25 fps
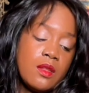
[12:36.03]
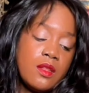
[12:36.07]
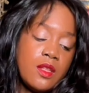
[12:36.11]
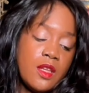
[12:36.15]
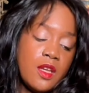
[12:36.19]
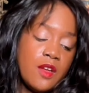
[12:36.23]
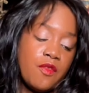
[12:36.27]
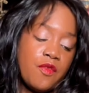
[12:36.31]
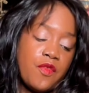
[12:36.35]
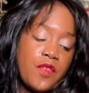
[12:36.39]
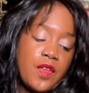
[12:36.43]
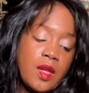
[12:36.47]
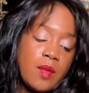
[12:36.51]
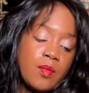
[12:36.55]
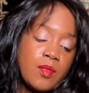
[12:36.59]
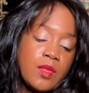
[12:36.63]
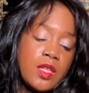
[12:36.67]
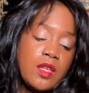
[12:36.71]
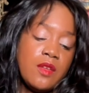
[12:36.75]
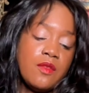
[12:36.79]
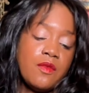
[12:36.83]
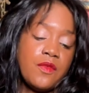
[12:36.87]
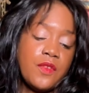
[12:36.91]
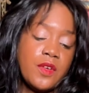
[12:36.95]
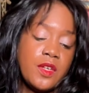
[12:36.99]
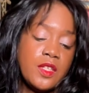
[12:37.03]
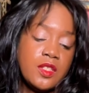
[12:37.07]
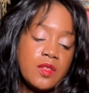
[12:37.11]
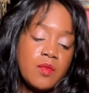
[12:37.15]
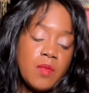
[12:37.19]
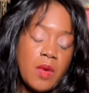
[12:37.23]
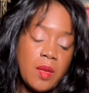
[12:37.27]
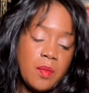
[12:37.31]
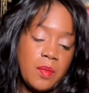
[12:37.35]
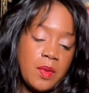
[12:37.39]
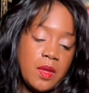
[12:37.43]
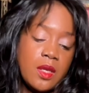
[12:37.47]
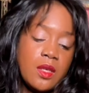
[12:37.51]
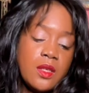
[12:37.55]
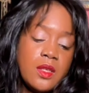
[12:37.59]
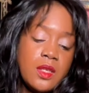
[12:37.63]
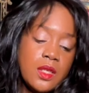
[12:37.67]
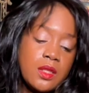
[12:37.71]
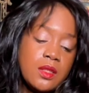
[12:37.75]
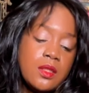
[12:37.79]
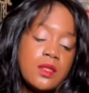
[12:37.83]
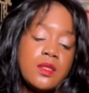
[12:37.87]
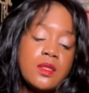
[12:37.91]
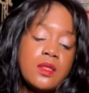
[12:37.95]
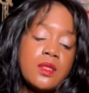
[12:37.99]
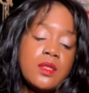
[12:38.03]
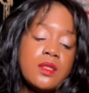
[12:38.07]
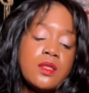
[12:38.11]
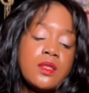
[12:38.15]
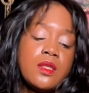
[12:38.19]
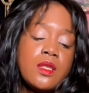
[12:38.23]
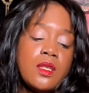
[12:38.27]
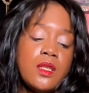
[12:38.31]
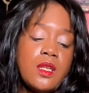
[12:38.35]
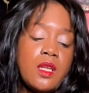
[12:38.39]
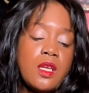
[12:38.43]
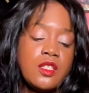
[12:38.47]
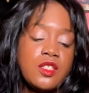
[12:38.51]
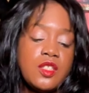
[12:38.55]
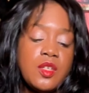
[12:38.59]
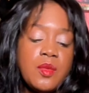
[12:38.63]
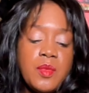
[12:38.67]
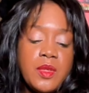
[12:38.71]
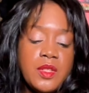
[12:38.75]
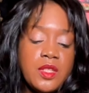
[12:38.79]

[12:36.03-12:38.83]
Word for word: Their family and friends might be against this connection,